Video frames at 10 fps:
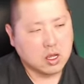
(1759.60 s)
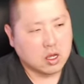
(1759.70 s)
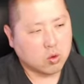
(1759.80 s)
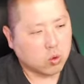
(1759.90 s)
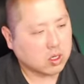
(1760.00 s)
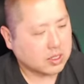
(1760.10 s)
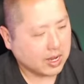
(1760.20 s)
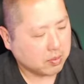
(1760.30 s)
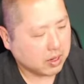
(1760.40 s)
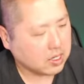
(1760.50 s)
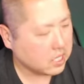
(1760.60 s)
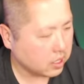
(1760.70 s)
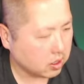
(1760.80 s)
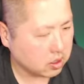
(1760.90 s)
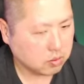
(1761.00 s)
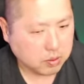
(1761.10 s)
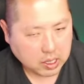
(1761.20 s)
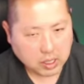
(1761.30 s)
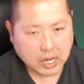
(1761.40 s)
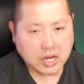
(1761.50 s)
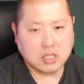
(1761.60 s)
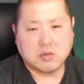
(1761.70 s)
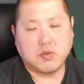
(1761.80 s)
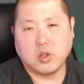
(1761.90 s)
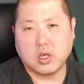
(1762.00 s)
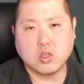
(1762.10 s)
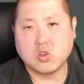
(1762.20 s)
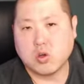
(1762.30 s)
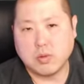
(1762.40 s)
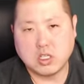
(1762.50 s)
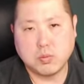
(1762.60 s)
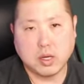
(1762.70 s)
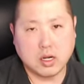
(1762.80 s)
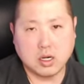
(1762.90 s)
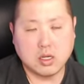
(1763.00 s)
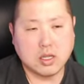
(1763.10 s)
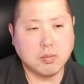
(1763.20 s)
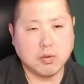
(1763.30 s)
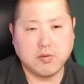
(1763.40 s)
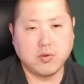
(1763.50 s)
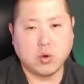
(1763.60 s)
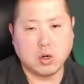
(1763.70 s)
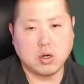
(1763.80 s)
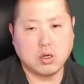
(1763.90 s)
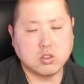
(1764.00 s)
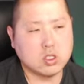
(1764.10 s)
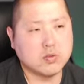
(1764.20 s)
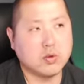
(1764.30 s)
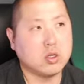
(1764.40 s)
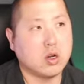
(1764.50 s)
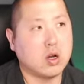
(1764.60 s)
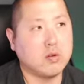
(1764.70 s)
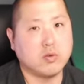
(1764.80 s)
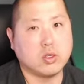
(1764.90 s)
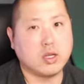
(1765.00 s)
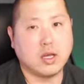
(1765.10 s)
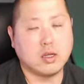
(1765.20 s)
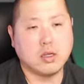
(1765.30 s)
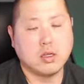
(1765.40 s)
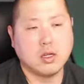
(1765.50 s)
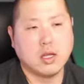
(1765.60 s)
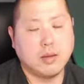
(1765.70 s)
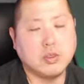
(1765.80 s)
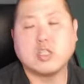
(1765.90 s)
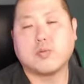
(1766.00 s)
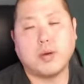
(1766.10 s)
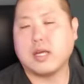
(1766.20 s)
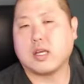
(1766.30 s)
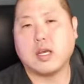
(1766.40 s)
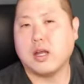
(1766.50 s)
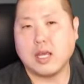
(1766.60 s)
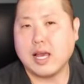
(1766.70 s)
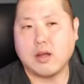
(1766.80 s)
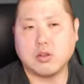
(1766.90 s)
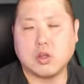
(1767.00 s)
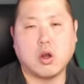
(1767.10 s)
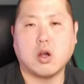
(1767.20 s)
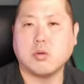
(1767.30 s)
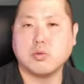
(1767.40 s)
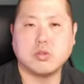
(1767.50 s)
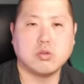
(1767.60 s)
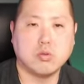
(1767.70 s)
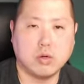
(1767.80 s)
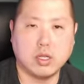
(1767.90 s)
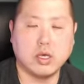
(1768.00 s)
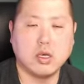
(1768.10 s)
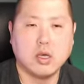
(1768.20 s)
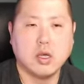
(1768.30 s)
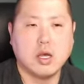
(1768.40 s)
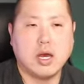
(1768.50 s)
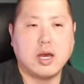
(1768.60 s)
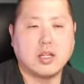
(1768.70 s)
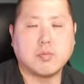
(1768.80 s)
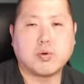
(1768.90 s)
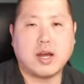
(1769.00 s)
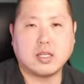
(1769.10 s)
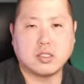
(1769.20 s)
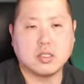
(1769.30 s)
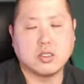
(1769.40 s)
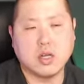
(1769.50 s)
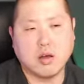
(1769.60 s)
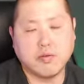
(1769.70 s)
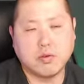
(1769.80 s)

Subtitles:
worked out my knee a little bit and it's feeling so much better than before just from the carnivore diet. I mean, just by cutting out the carbs, really, the processed stuff,